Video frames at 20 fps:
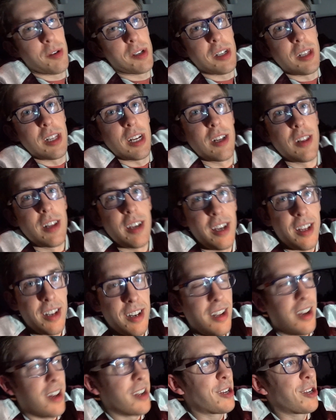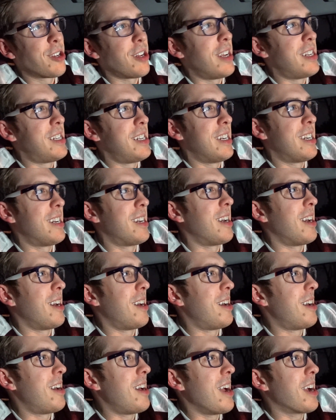was clearly not a good idea.
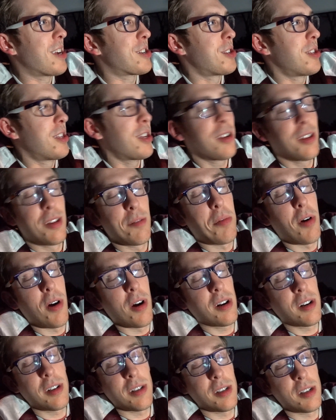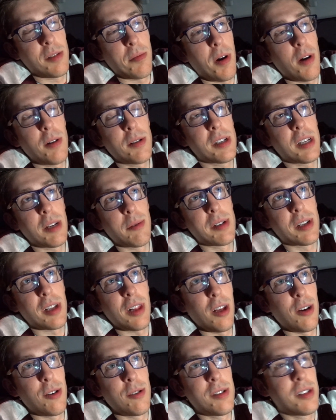Uh, actually, the, the park supposedly was
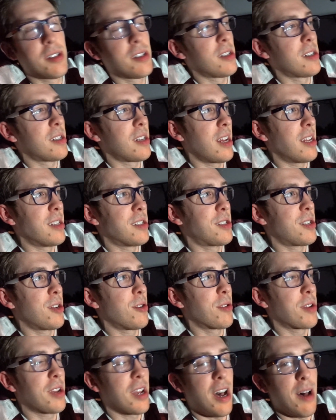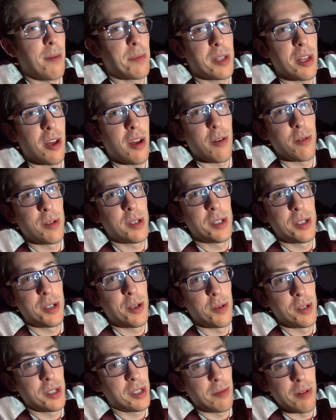closed, and so the cops thought I was
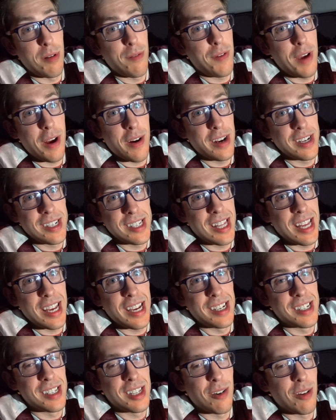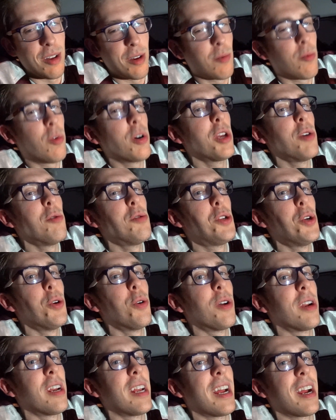doing some nefarious things. They were like, what are you
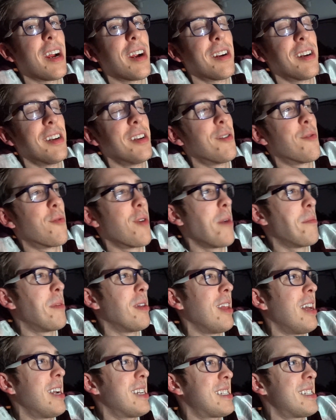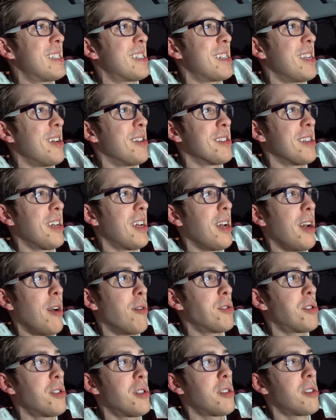doing in here? Ran my license, and I was like, I
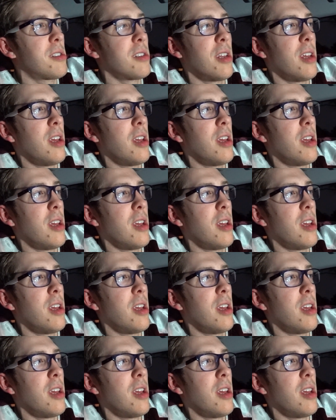was just